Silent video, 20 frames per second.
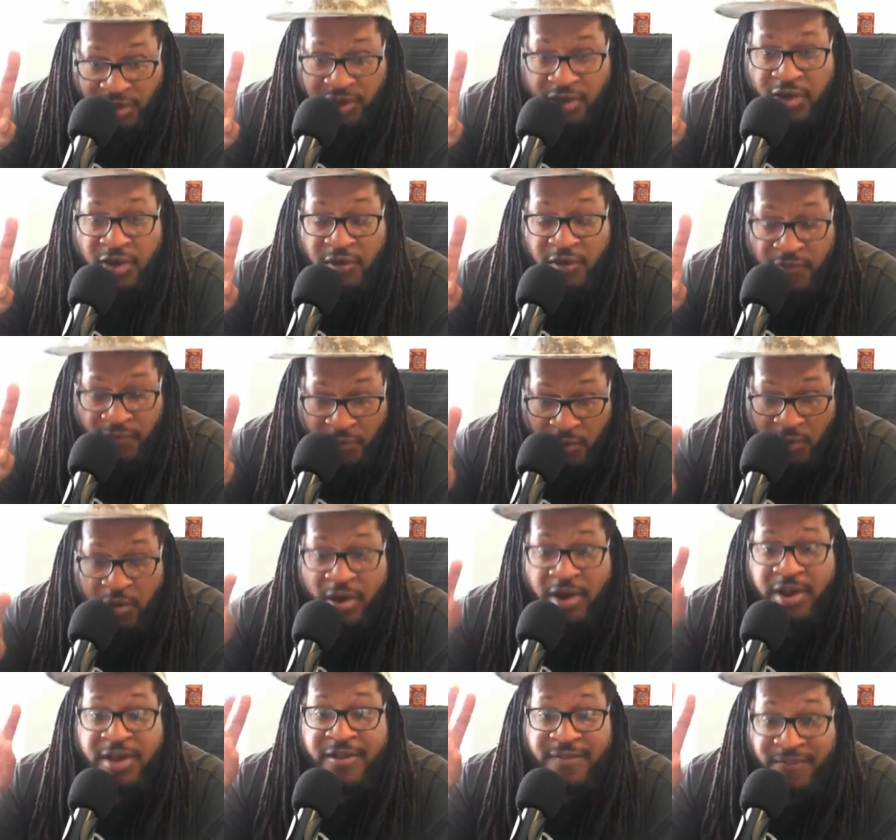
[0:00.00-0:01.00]
3,
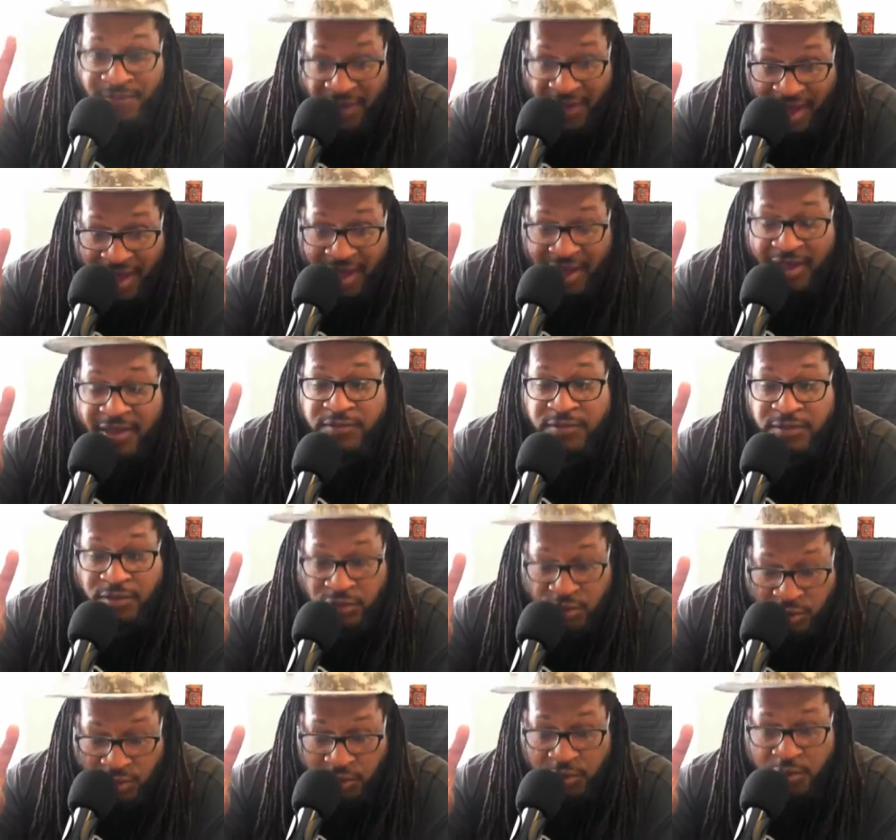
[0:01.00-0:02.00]
4,
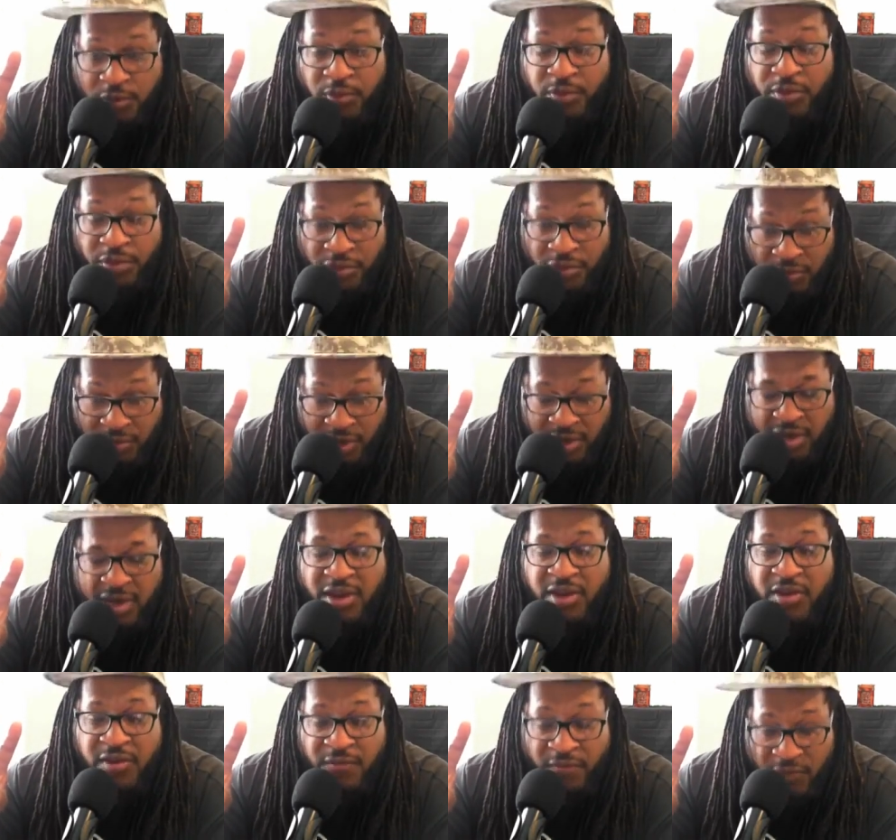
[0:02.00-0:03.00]
5, 2,
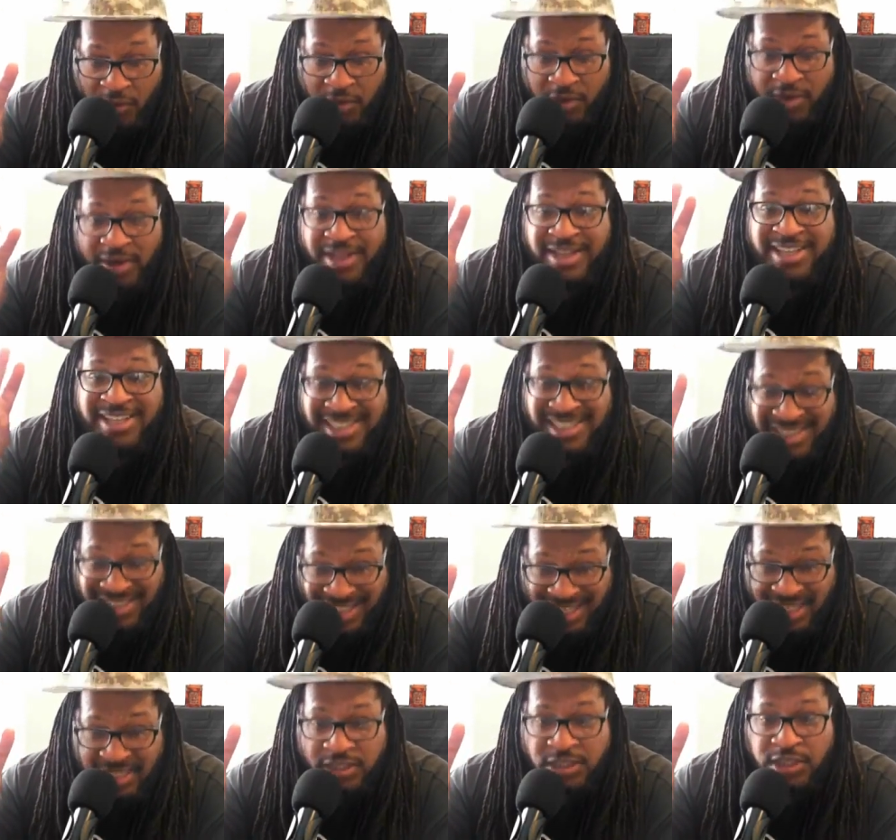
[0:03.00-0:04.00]
3, 4,
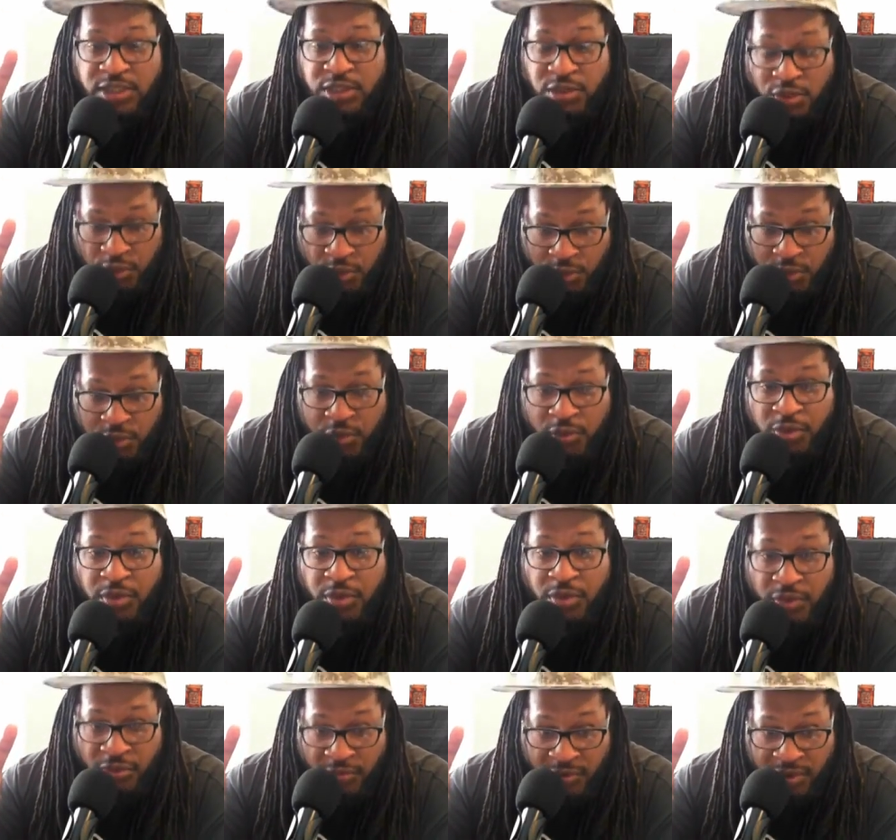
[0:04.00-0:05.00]
6,
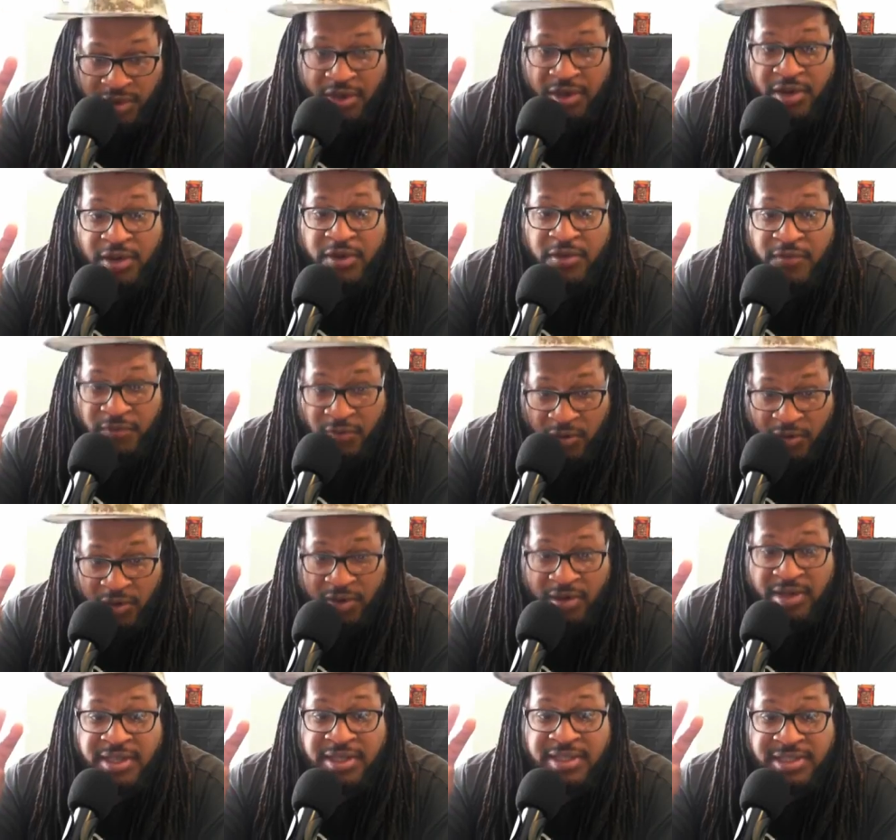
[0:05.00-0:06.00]
2, 3,
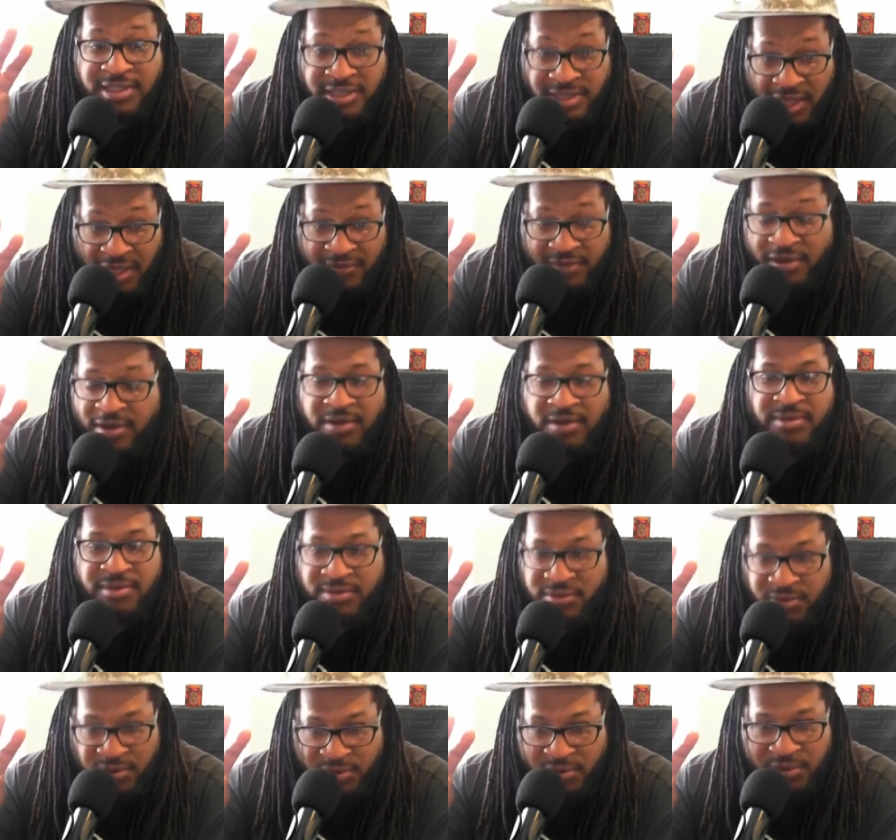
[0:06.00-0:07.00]
4, 7,
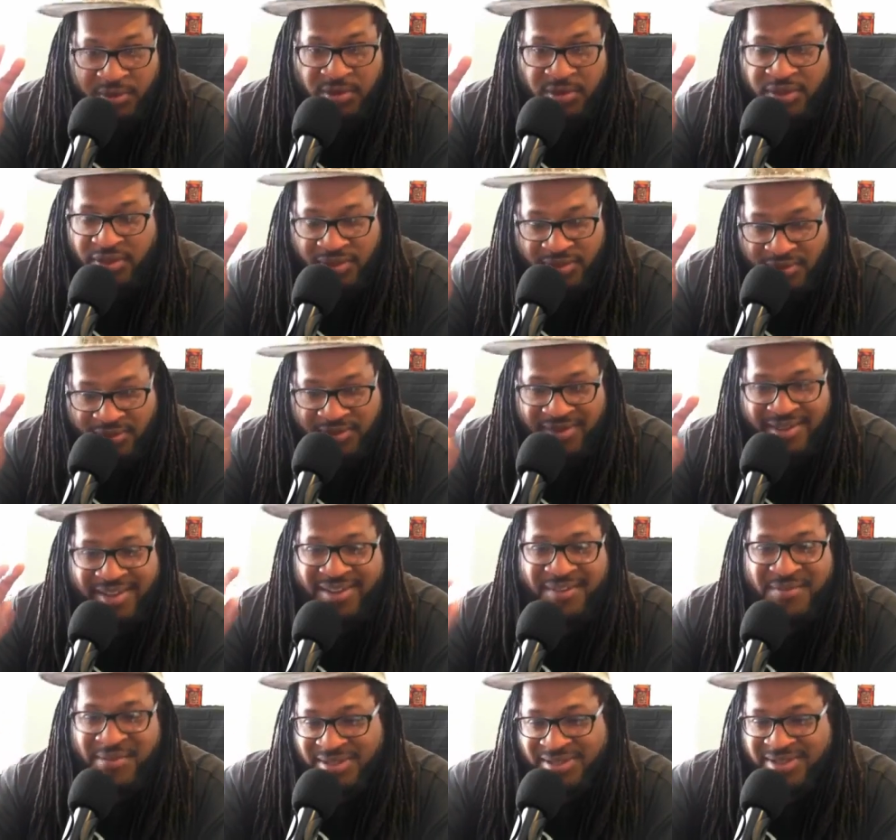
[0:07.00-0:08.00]
2.
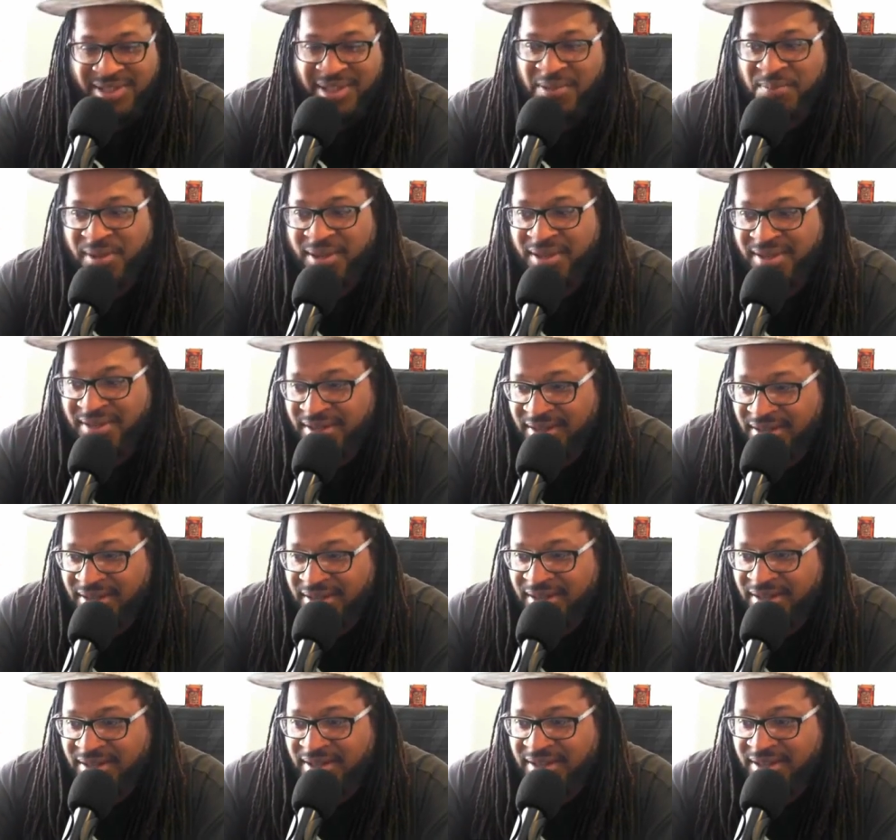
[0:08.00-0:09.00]
I messed up, but
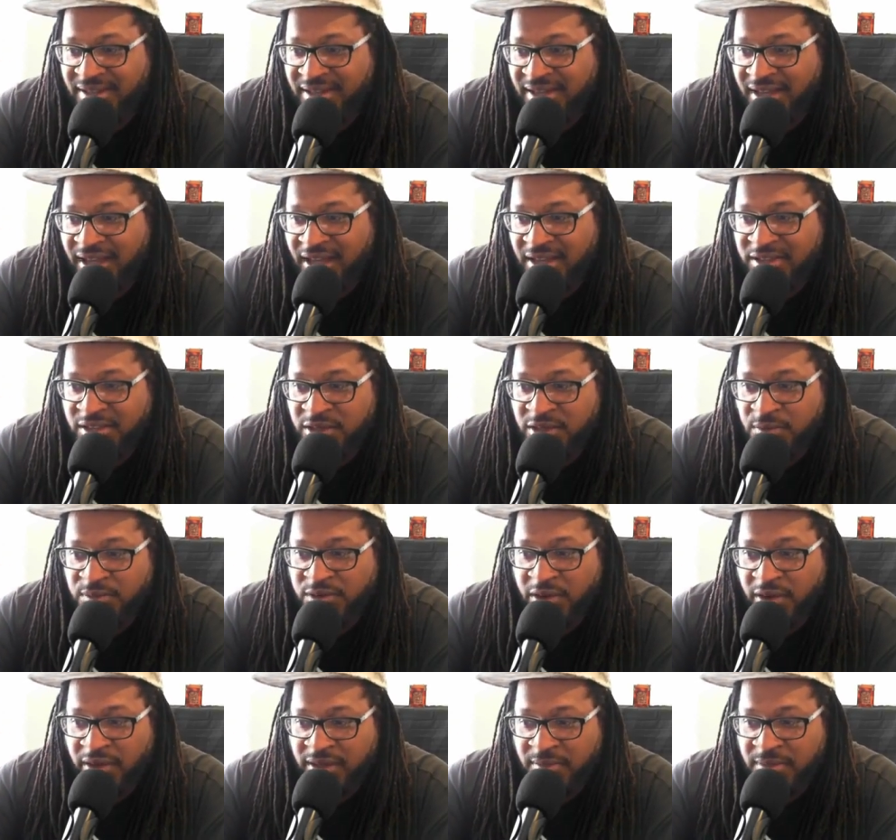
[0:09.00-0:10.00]
actually, no,
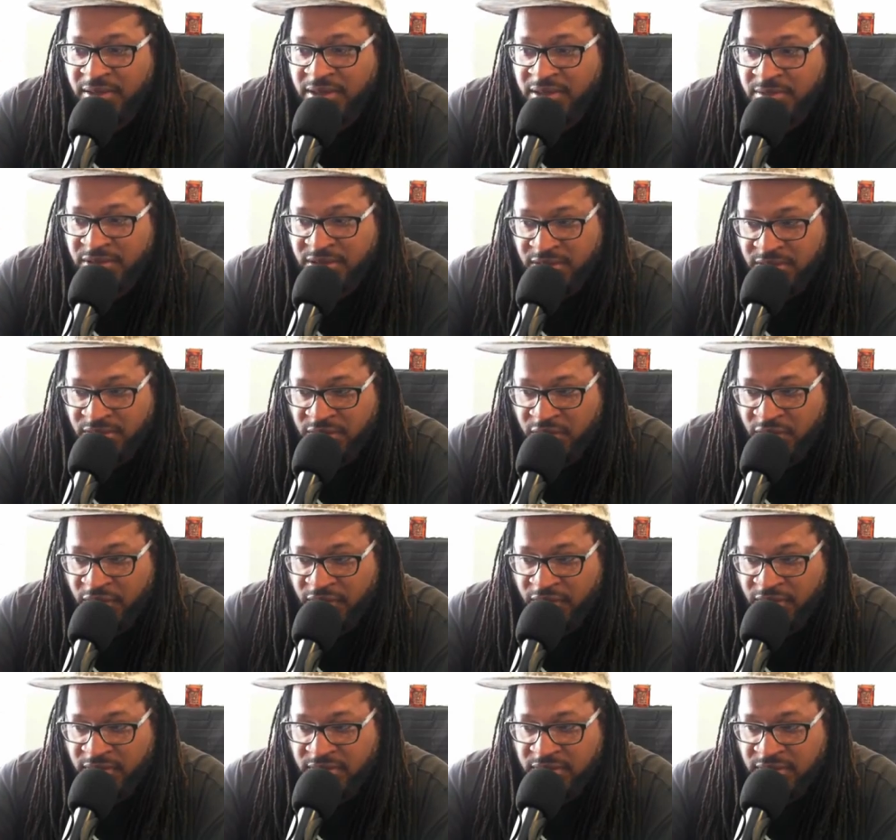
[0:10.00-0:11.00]
I'm sorry. Let me
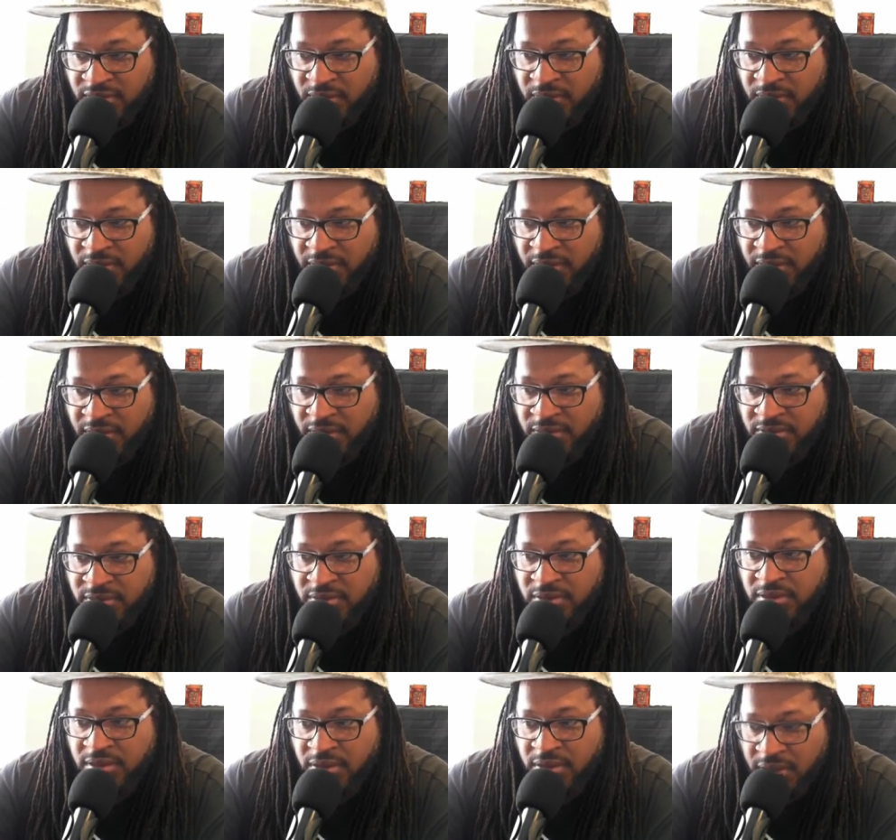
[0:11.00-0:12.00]
start over. So it
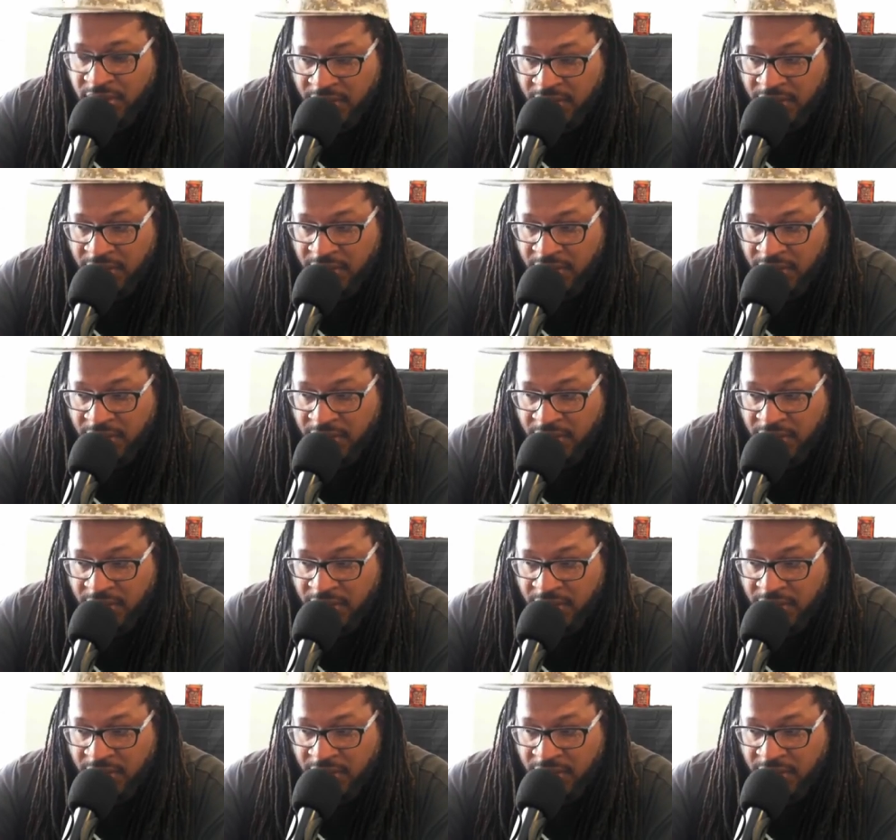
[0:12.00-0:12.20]
goes